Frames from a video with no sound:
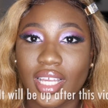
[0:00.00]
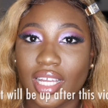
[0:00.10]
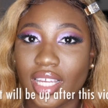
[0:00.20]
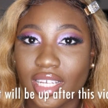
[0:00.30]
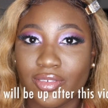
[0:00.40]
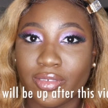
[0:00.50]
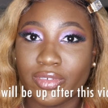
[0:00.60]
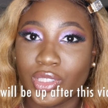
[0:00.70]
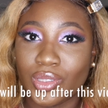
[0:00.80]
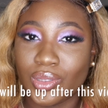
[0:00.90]
I have a
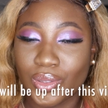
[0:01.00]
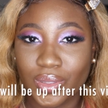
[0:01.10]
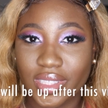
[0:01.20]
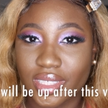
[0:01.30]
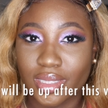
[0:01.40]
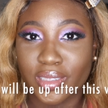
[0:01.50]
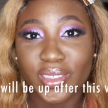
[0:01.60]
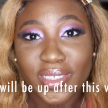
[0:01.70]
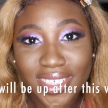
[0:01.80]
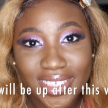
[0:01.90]
video on this
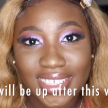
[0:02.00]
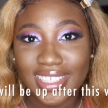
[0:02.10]
look.